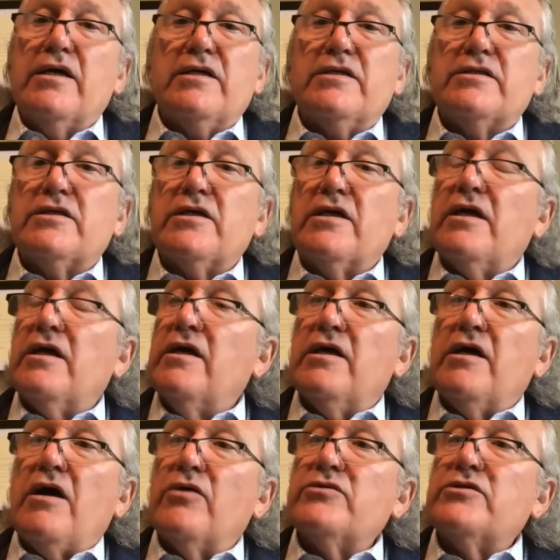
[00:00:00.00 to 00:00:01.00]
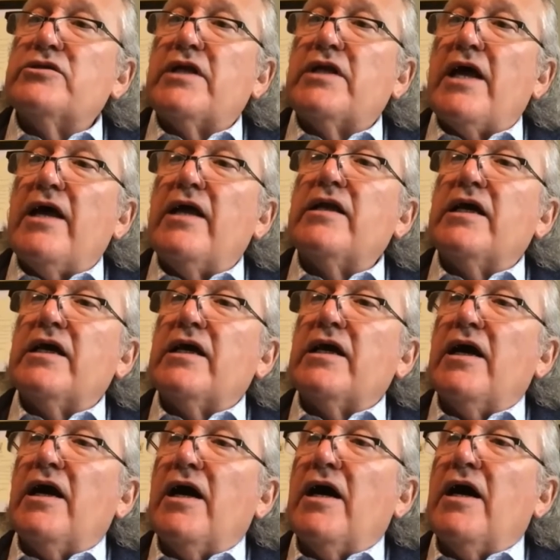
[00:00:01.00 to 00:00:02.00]
it's an uh,
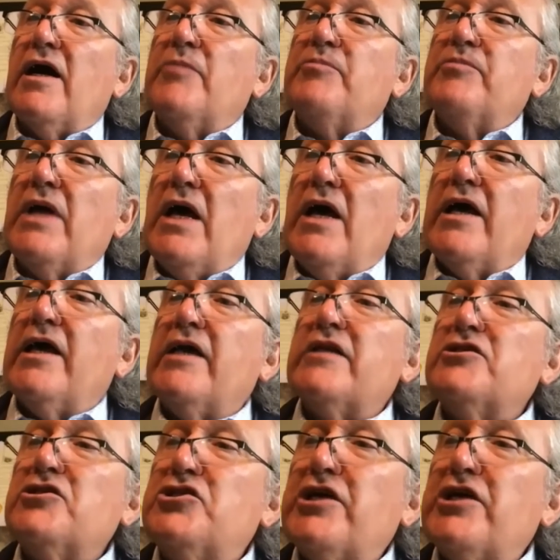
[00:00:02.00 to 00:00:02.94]
outstanding uh, hidden